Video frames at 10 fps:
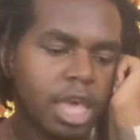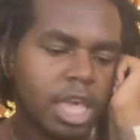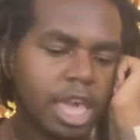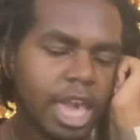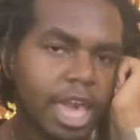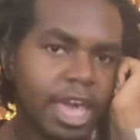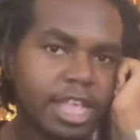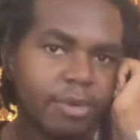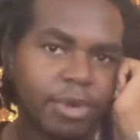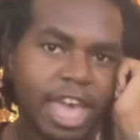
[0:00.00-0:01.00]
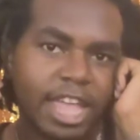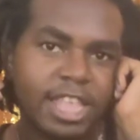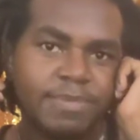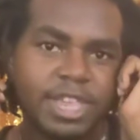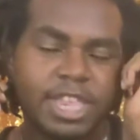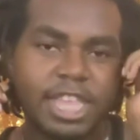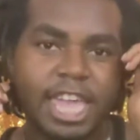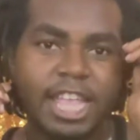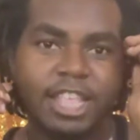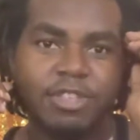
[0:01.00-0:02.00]
Yeah, and then we got Clipsy
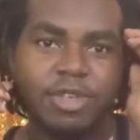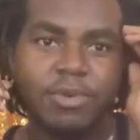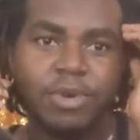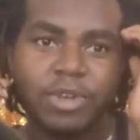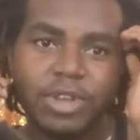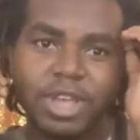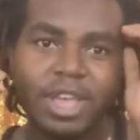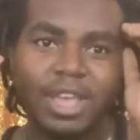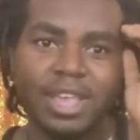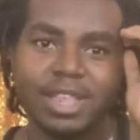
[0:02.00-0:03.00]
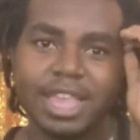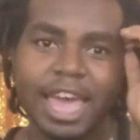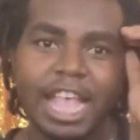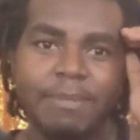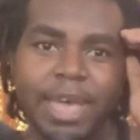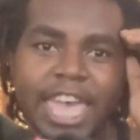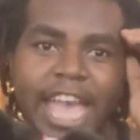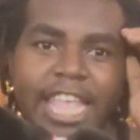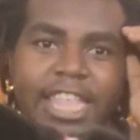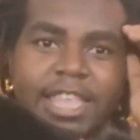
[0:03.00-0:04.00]
sneaking into the corner. Say hi to my
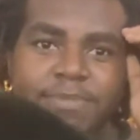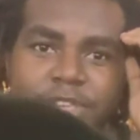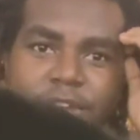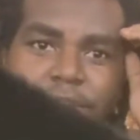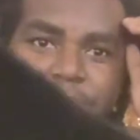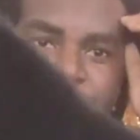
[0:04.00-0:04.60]
cat Eclipse, y'all.